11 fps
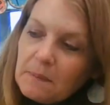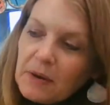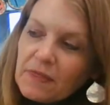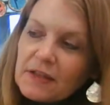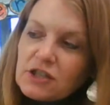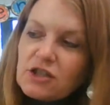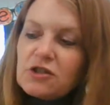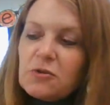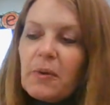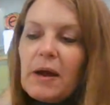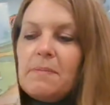But the
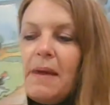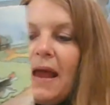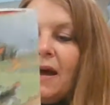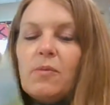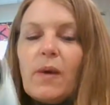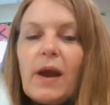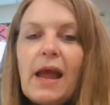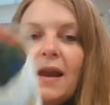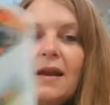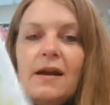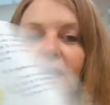gingerbread man
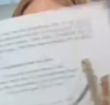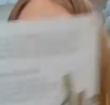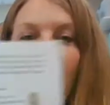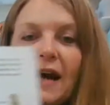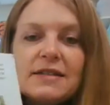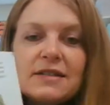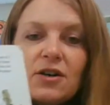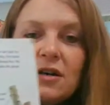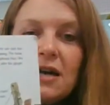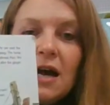ran faster.